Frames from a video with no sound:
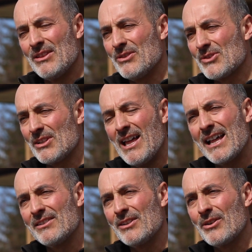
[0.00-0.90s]
There's a
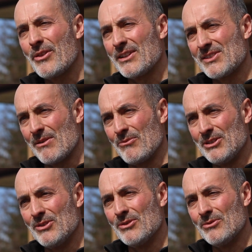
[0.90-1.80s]
lot of little things that
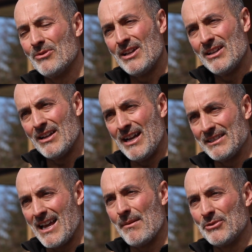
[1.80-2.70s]
we do
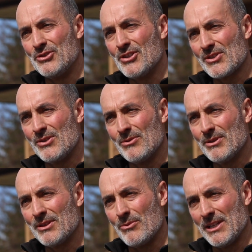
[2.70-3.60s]
on top of just
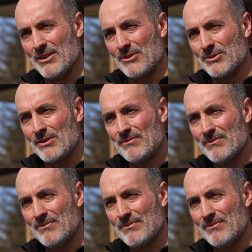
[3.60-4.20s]
doing the windows.